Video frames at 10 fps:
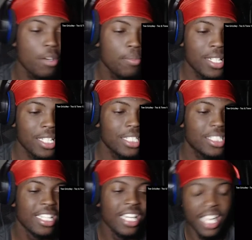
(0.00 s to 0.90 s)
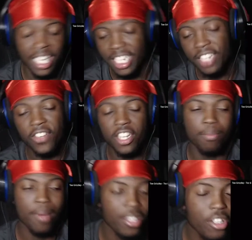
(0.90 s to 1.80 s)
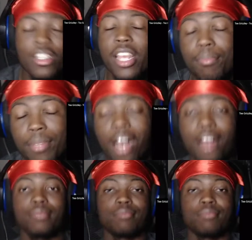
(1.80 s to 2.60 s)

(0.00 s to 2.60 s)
because this video probably going to get blocked.